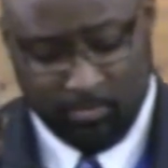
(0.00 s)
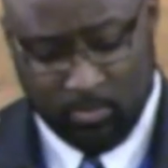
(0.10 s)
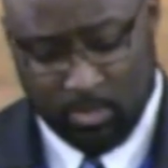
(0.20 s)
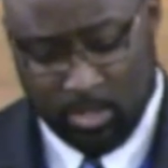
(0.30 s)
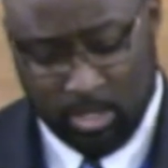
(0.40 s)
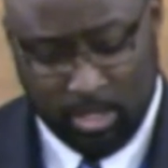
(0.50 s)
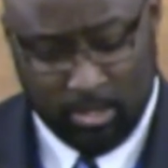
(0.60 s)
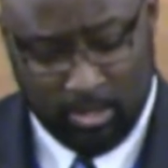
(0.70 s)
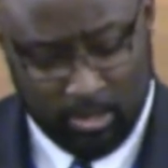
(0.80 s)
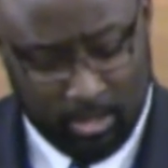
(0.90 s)
sin
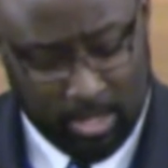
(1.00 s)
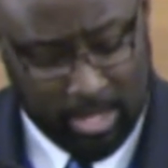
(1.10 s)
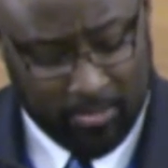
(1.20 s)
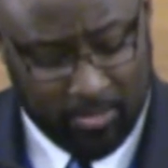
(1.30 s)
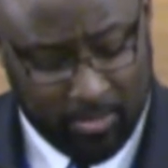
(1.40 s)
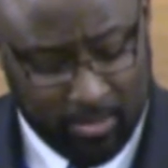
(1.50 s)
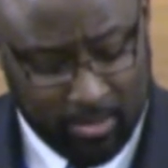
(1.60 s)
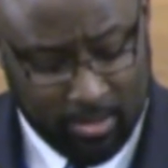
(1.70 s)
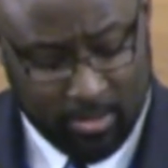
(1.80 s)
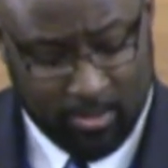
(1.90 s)
unto death
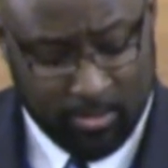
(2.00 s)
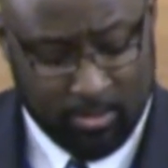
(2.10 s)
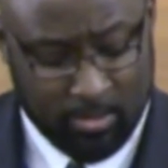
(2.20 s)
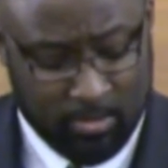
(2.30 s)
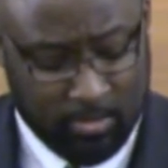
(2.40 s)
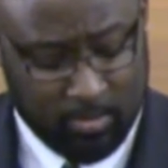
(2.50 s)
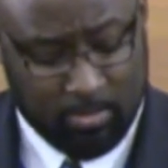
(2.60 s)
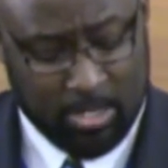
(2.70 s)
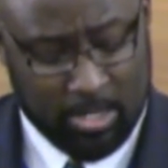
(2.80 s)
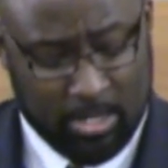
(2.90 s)
or of
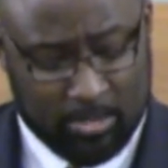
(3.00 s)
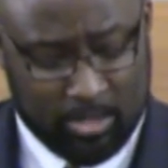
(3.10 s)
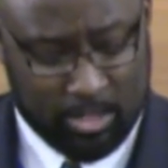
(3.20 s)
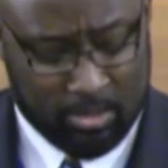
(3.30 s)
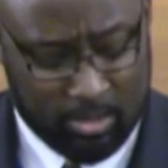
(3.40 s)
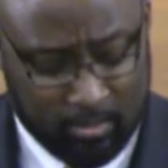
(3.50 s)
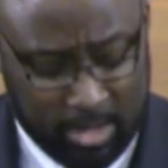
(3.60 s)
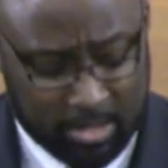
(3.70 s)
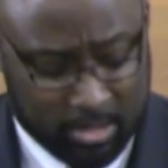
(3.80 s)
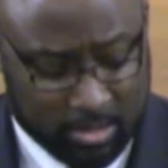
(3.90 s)
obedience unto
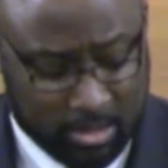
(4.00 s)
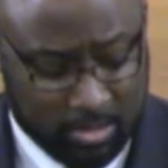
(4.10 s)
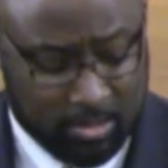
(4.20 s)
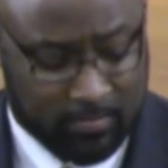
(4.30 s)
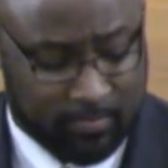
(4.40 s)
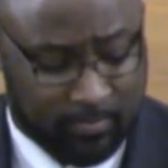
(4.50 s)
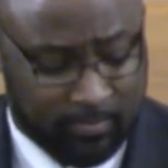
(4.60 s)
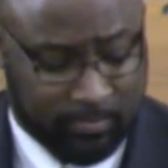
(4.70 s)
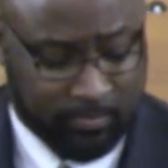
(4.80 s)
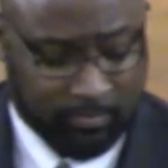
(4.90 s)
righteousness.
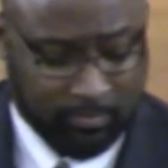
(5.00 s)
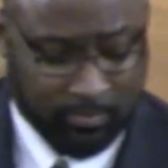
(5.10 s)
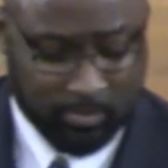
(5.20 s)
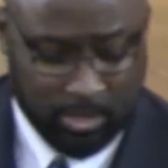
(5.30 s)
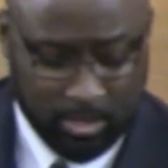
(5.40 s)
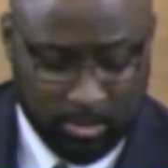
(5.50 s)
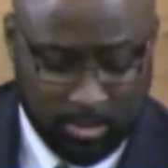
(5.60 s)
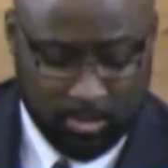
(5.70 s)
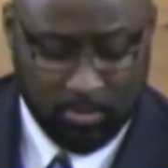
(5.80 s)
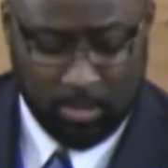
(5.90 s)
But God be
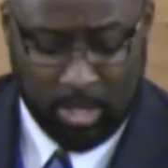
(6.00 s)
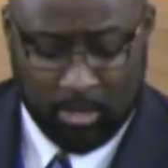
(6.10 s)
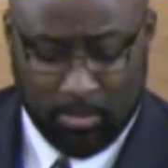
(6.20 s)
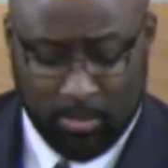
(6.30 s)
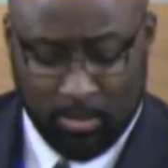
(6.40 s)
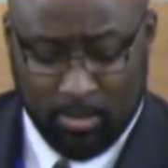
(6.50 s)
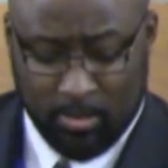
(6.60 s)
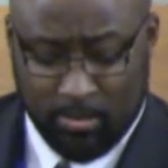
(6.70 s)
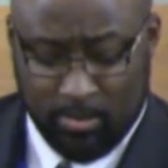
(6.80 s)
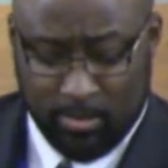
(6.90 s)
thankful,
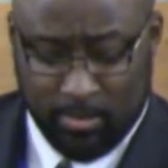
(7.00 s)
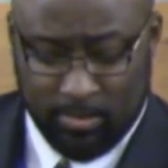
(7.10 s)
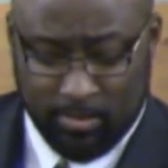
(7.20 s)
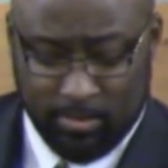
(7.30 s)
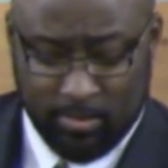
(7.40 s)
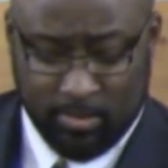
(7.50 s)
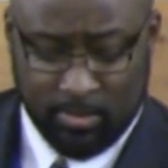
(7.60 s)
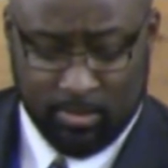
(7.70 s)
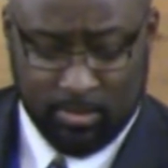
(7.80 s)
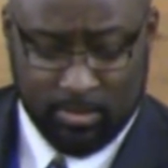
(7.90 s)
thank, but God be
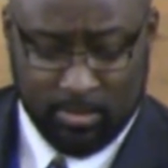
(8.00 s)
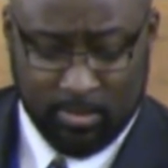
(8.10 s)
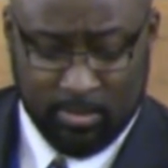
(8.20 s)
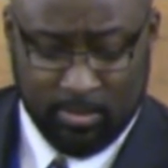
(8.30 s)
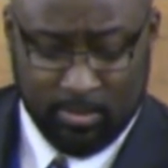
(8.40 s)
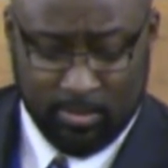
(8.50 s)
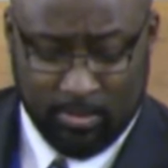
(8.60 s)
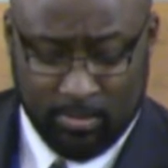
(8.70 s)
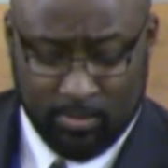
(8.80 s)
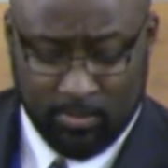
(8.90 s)
thanked that
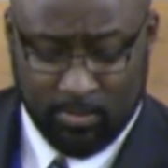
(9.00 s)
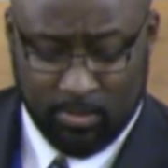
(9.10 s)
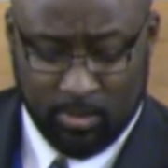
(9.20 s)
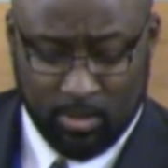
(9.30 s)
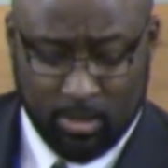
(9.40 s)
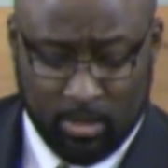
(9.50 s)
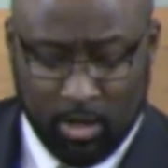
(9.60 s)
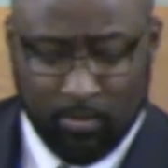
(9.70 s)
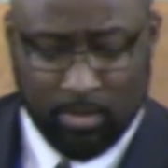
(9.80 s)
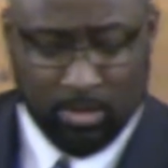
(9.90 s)
ye were the
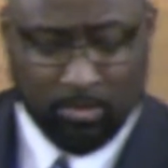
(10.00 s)
servants of